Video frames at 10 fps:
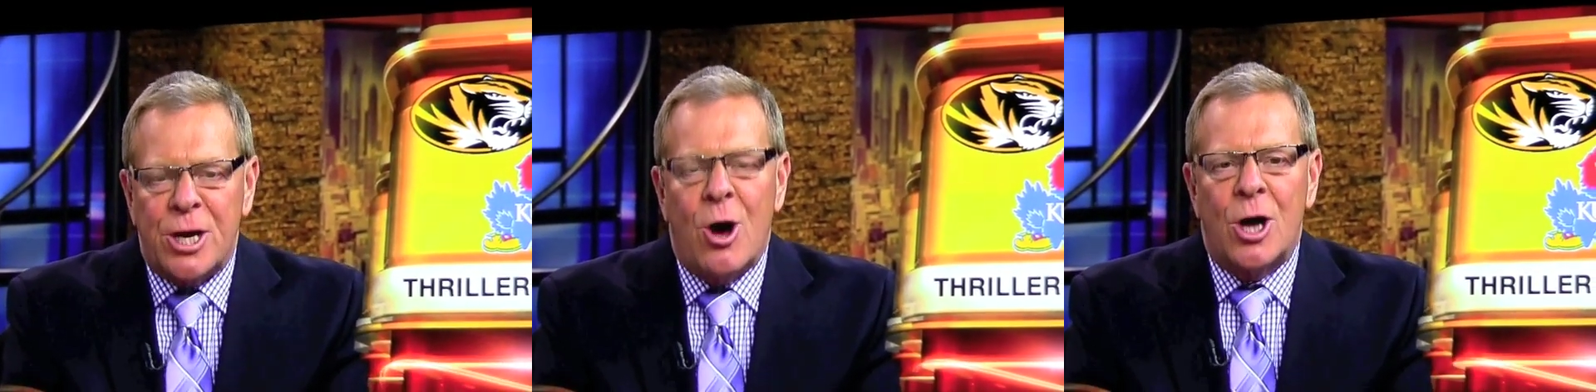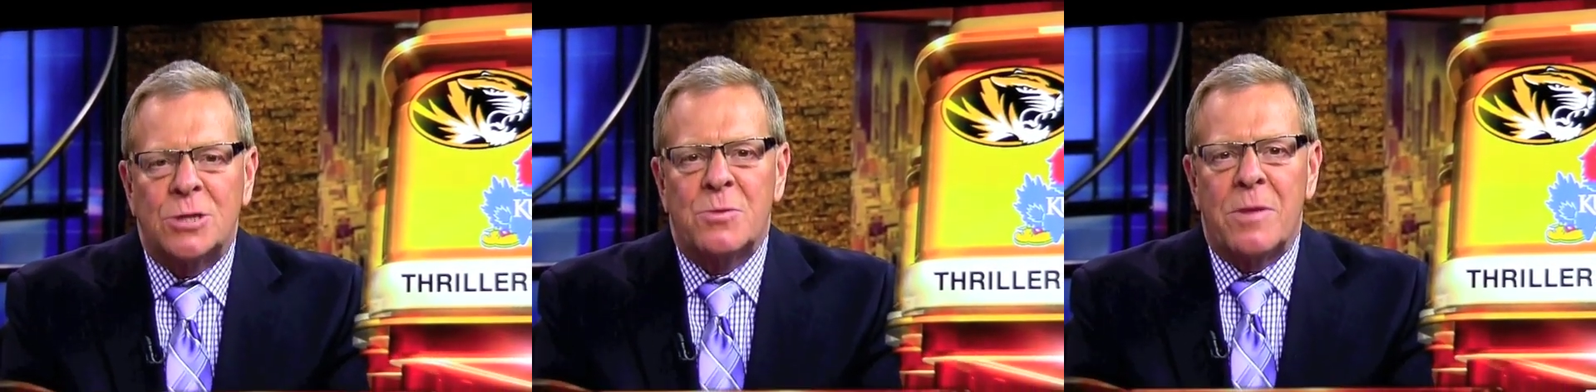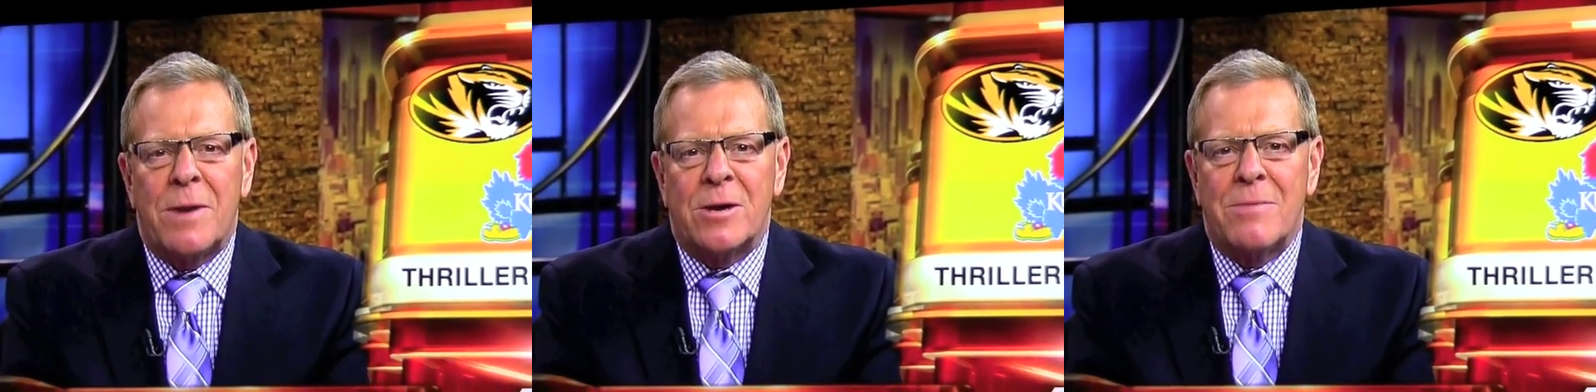Jayhawks
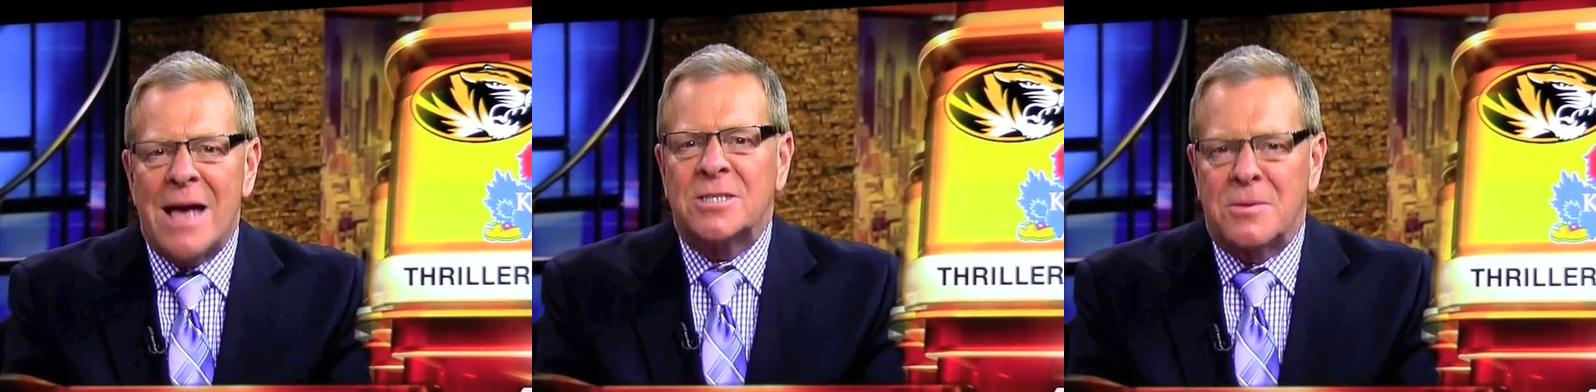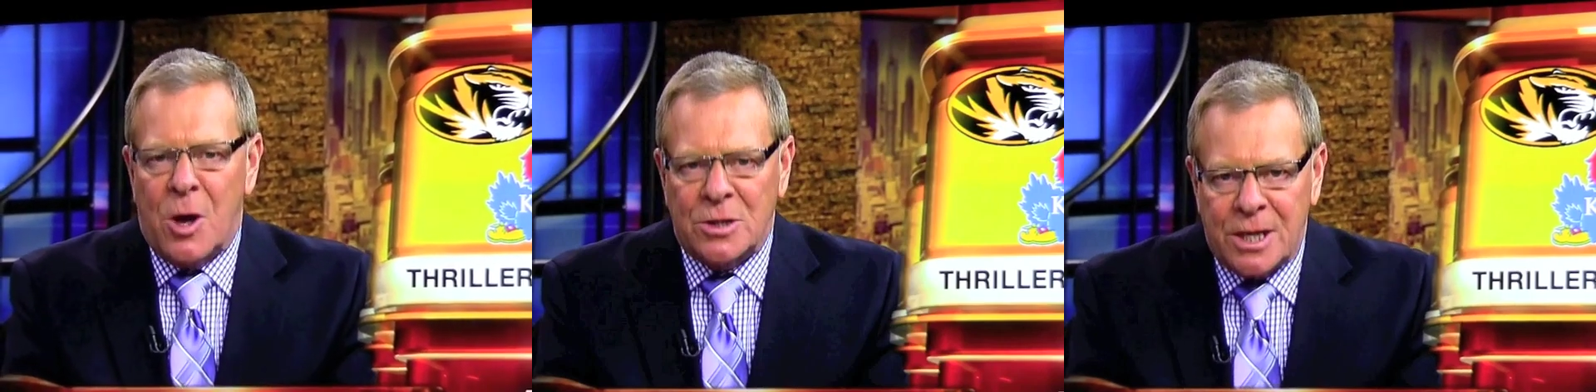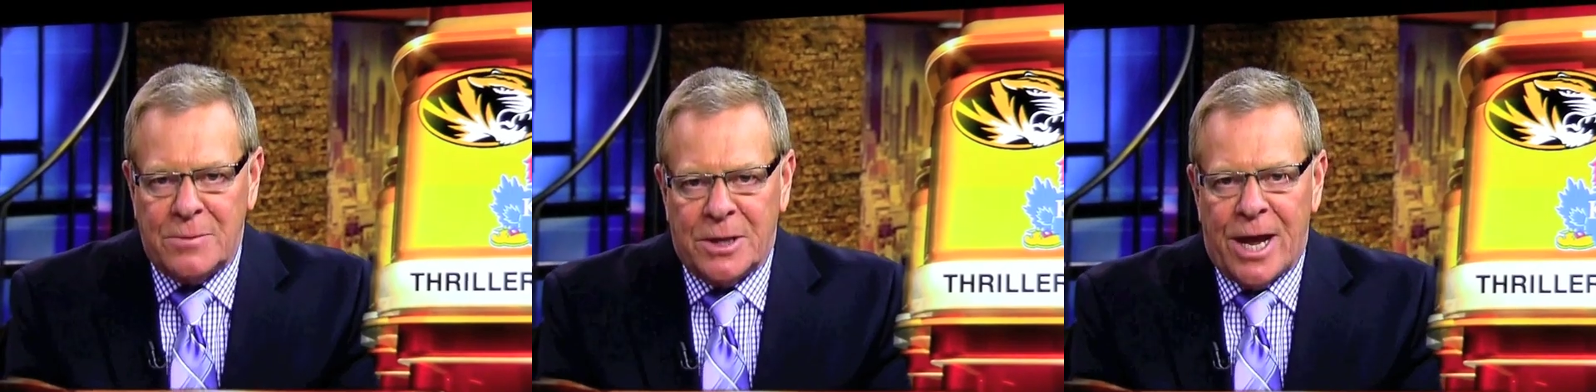were the better
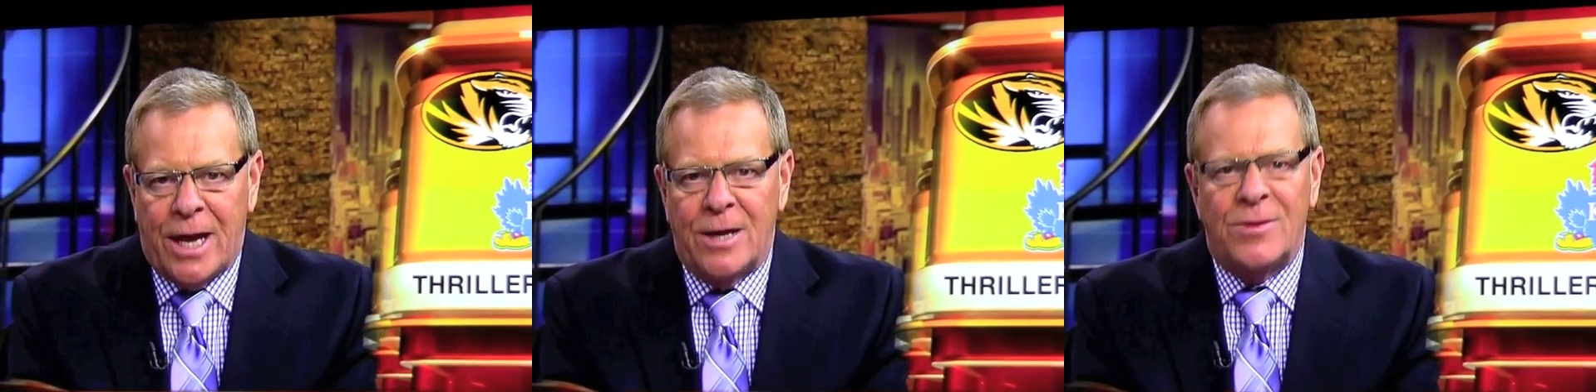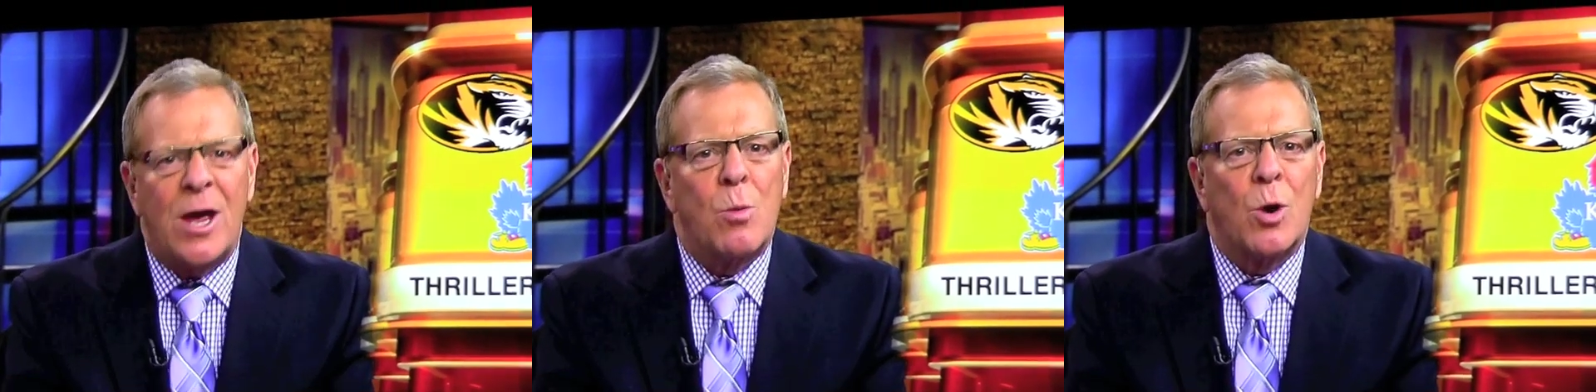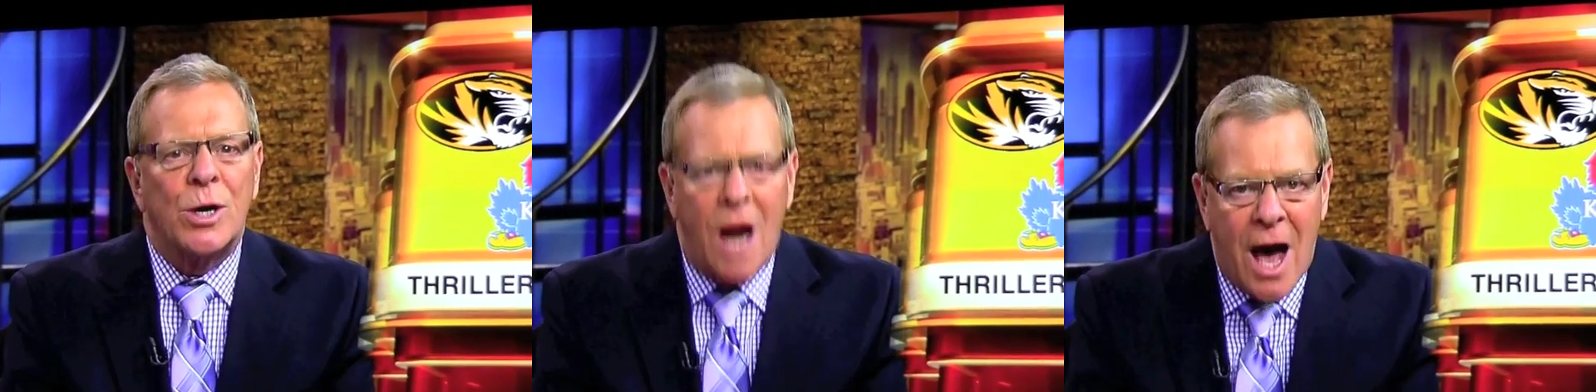basketball team today. They
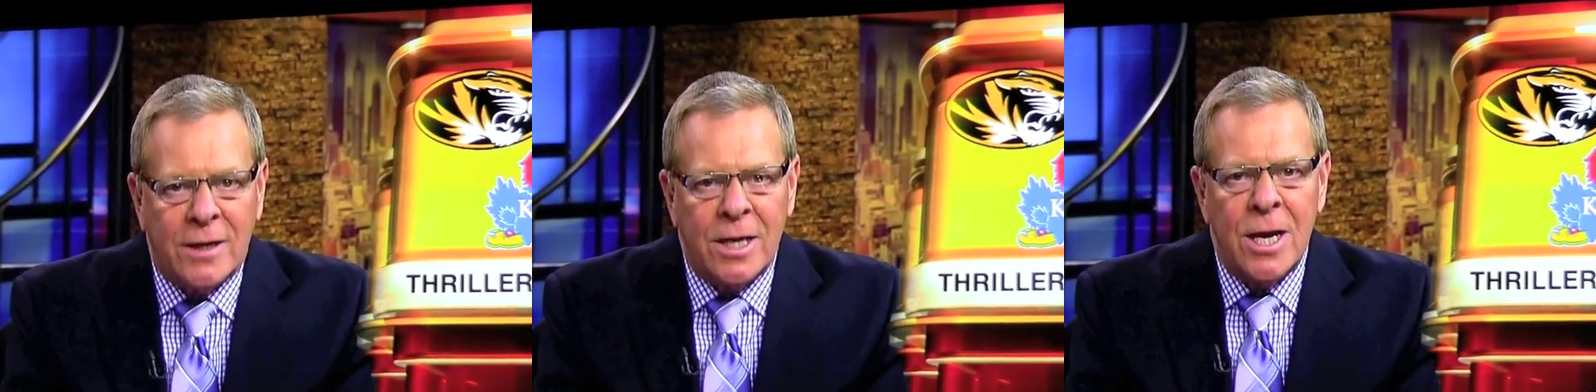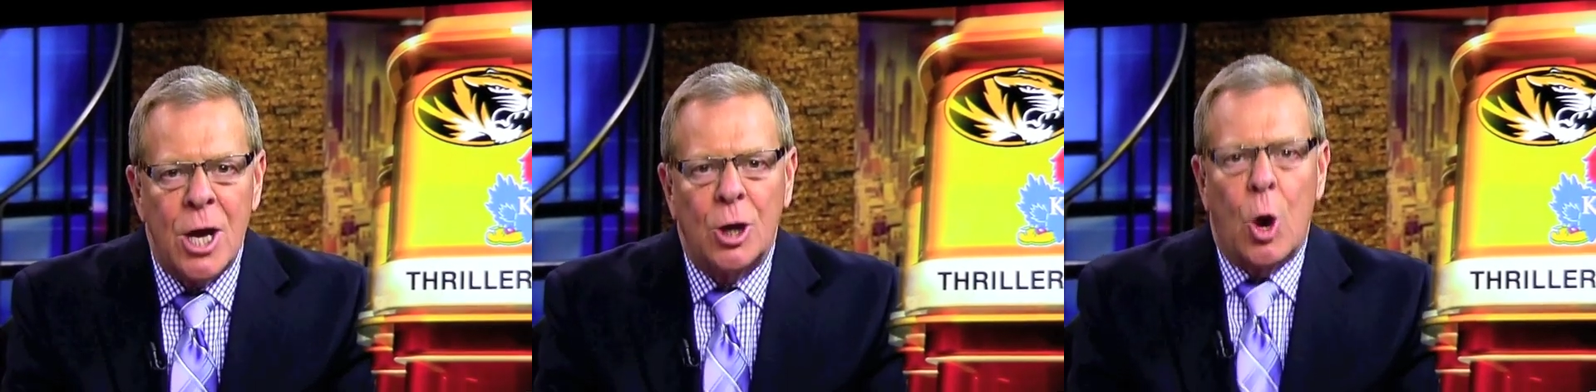were not.